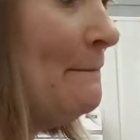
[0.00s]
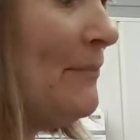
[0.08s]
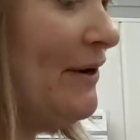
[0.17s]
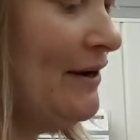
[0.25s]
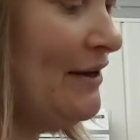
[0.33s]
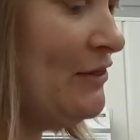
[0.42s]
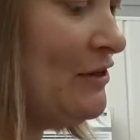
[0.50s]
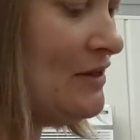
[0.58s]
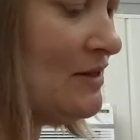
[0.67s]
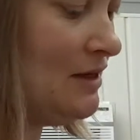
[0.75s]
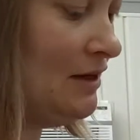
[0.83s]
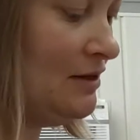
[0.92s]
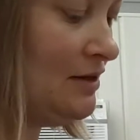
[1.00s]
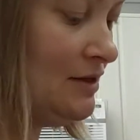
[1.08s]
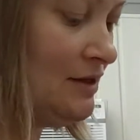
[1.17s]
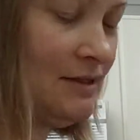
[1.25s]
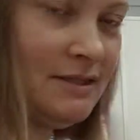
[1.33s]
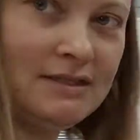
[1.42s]
but this
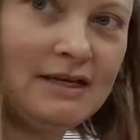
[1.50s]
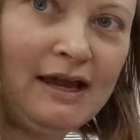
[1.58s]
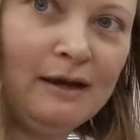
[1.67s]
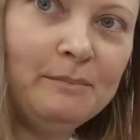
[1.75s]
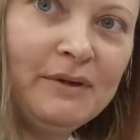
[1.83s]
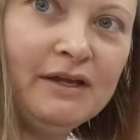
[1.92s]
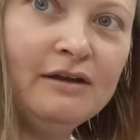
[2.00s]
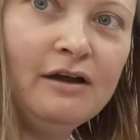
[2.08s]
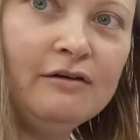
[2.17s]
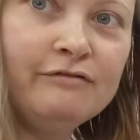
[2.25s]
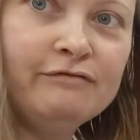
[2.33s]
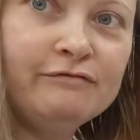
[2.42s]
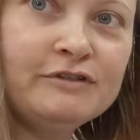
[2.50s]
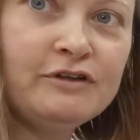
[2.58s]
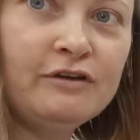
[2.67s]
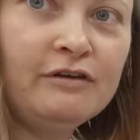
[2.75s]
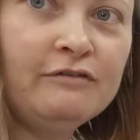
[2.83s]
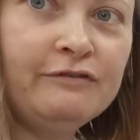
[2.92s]
is not big enough
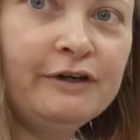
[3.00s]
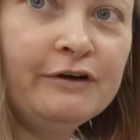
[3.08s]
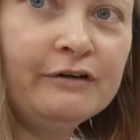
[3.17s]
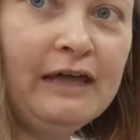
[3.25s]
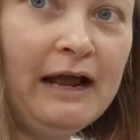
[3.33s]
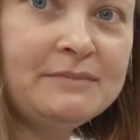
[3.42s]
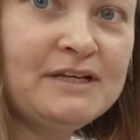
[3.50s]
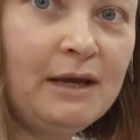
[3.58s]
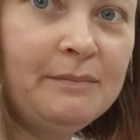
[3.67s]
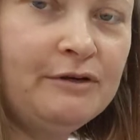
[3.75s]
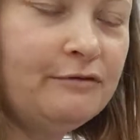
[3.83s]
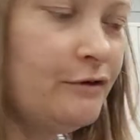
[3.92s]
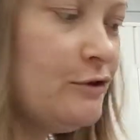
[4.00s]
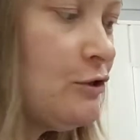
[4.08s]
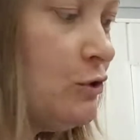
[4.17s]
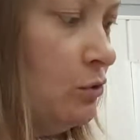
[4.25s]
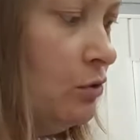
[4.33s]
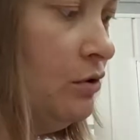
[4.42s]
to fit her laptop in for
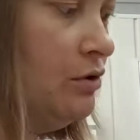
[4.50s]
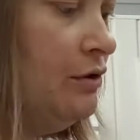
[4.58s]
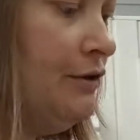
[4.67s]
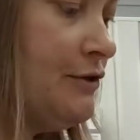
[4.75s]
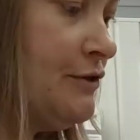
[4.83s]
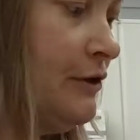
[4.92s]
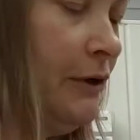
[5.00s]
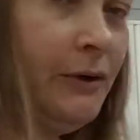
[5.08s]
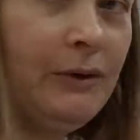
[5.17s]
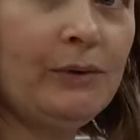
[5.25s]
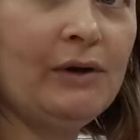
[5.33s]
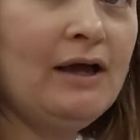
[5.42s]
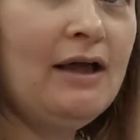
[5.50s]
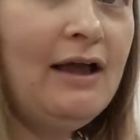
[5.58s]
school, so